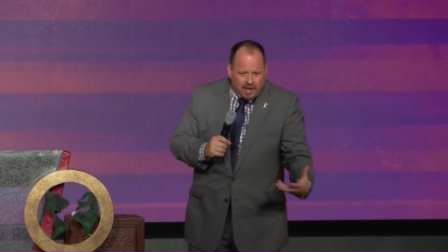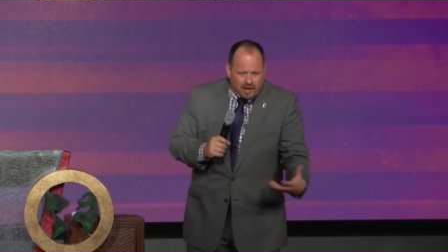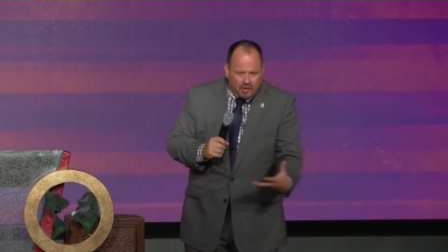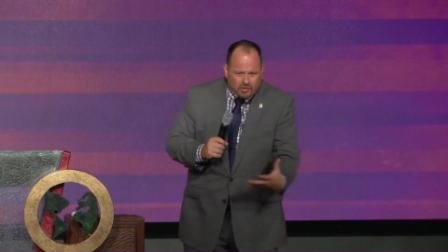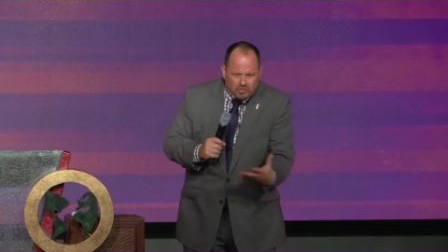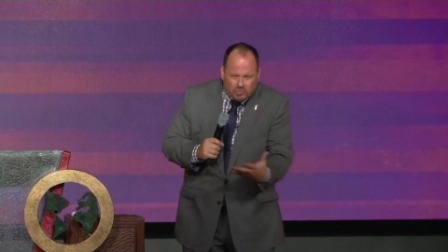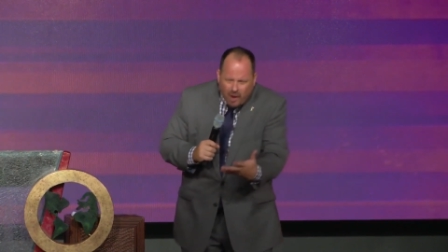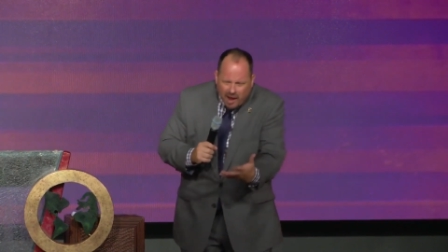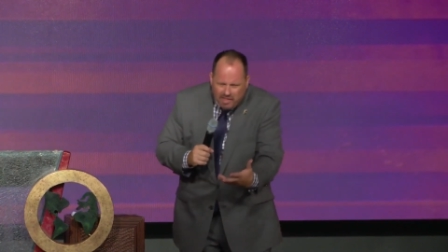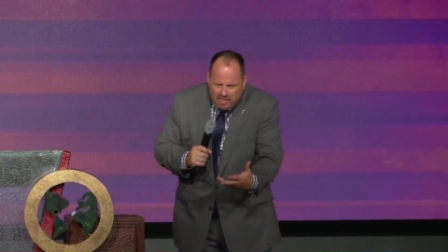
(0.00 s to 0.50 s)
in, I
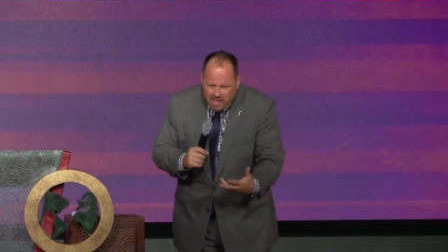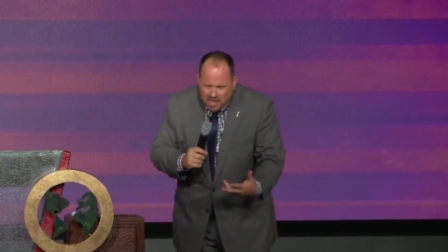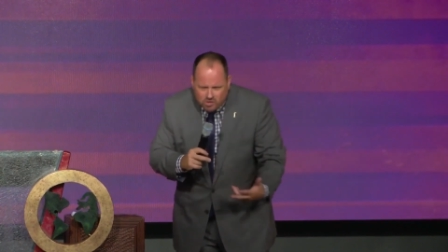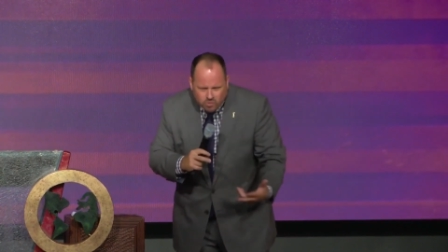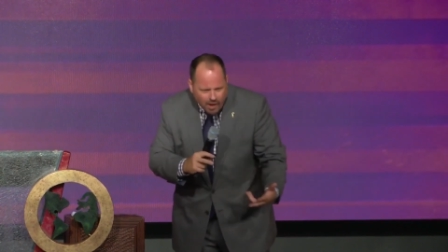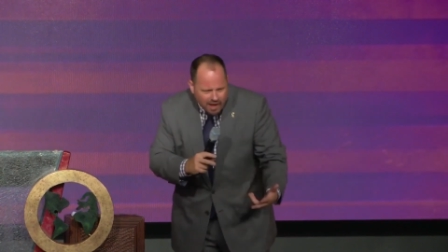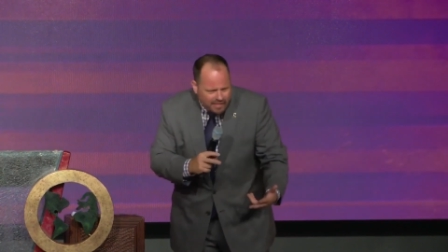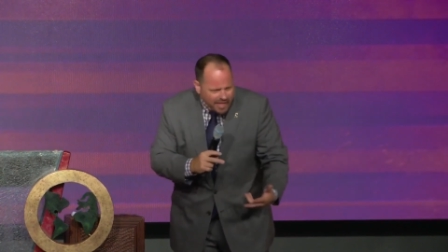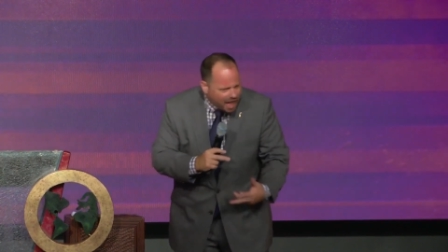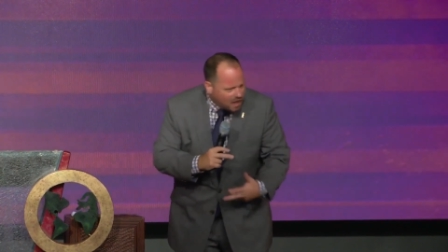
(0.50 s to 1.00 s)
was, why
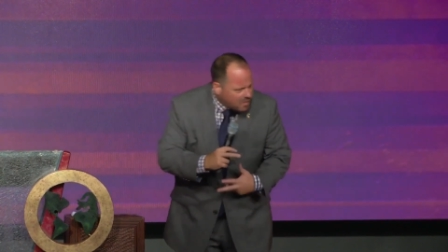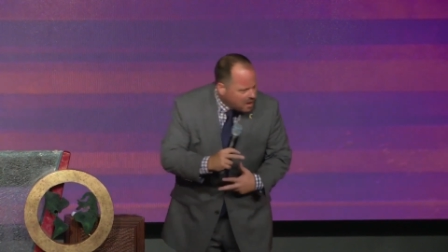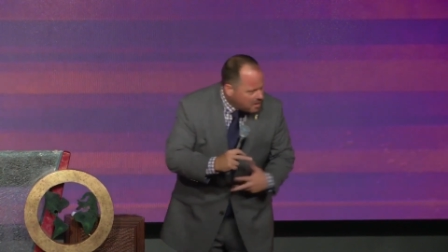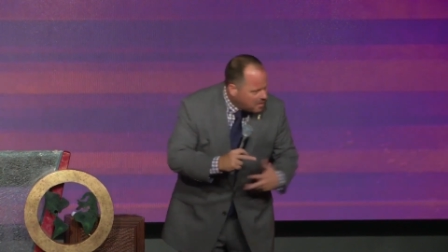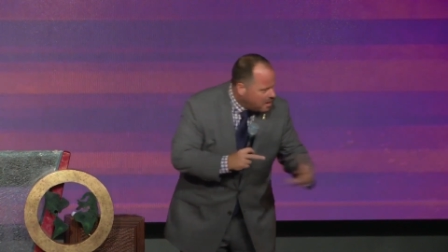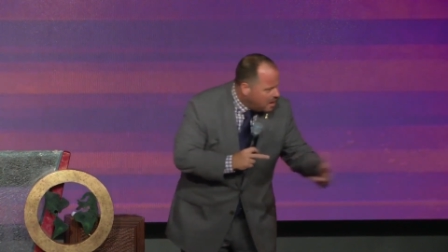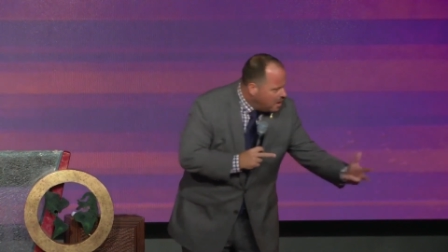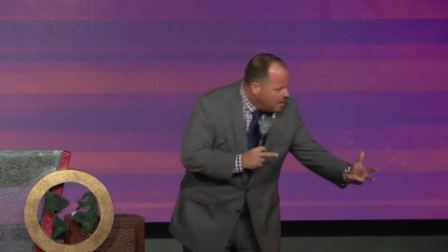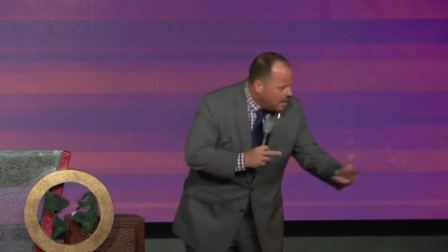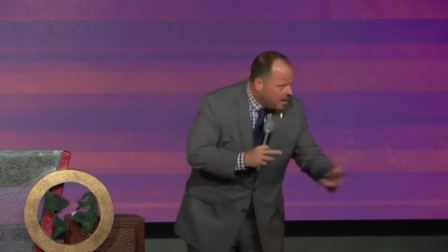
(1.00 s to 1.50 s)
this? Why that?
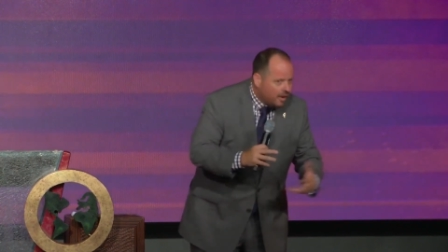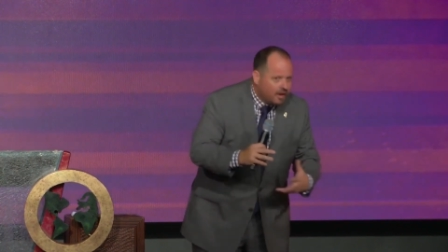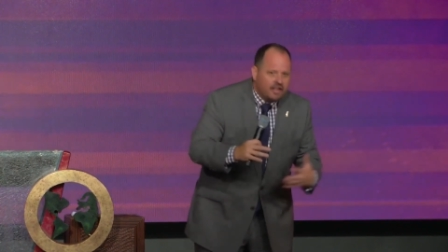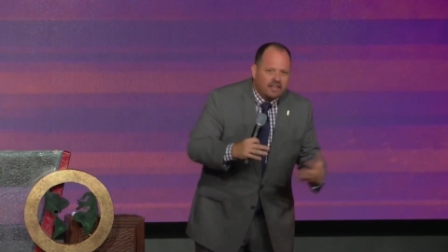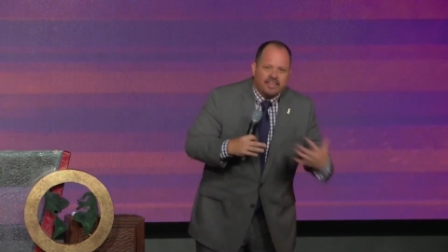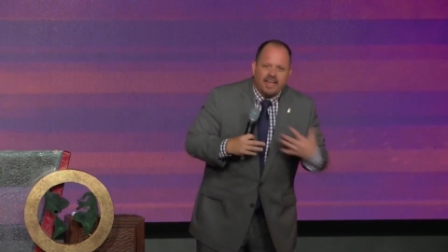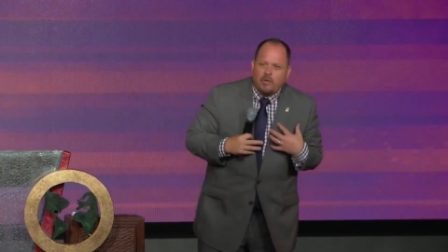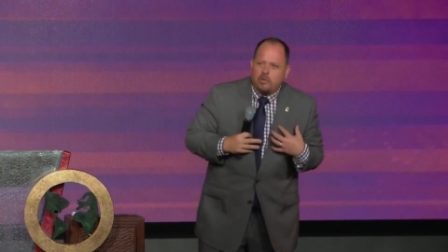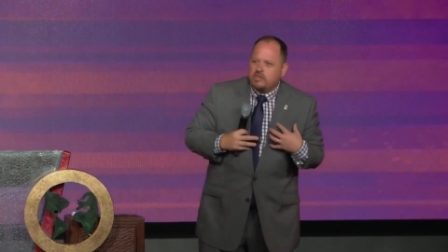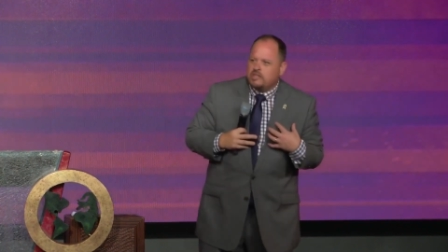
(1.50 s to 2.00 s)
Man, eh,
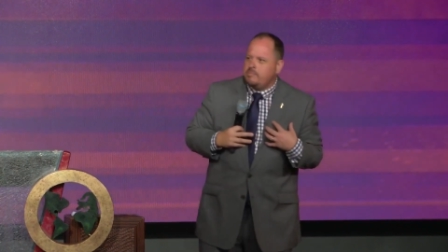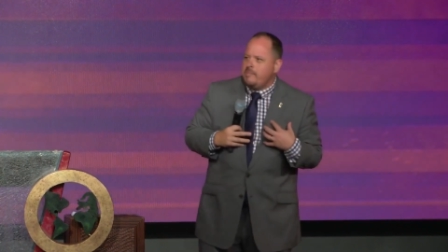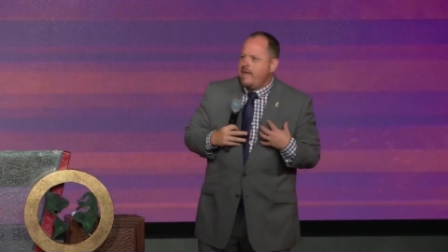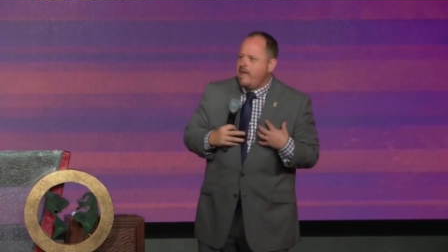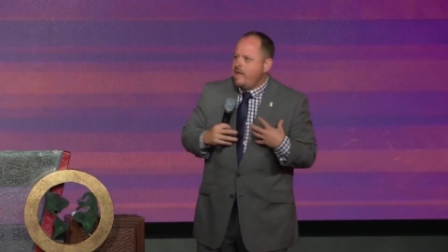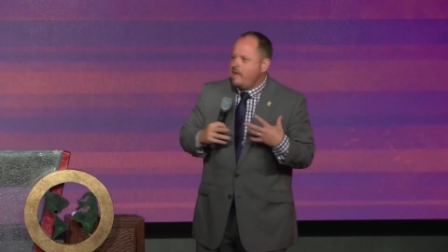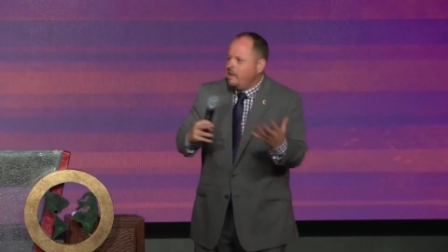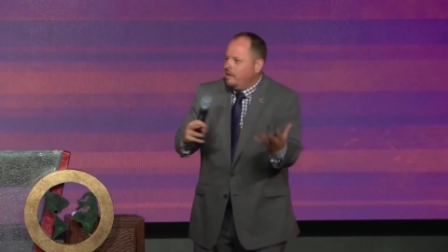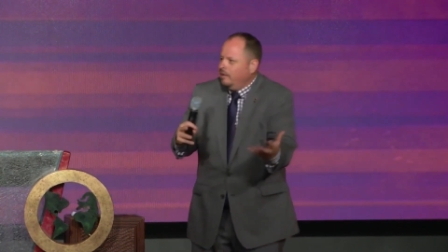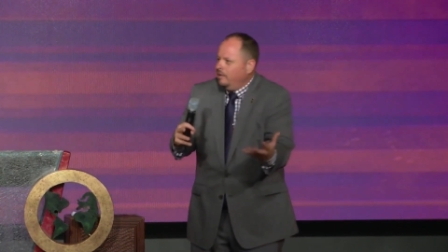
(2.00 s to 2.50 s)
that was
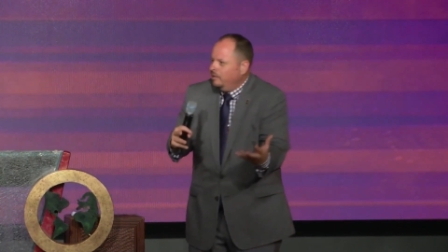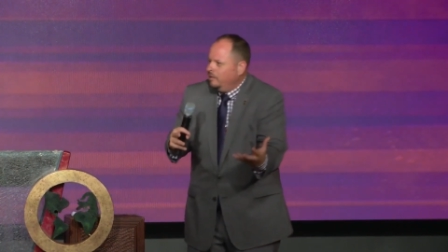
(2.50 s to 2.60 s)
me.